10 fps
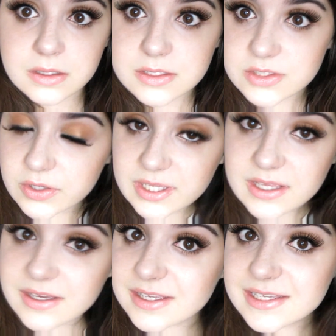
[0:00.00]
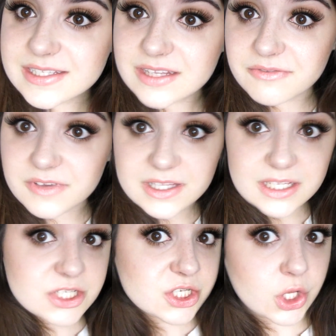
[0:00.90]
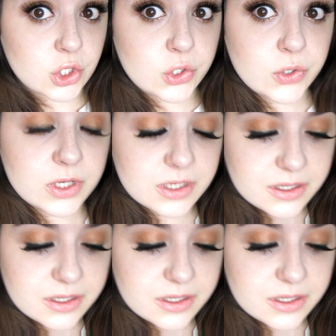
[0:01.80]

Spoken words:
So here is the finished look.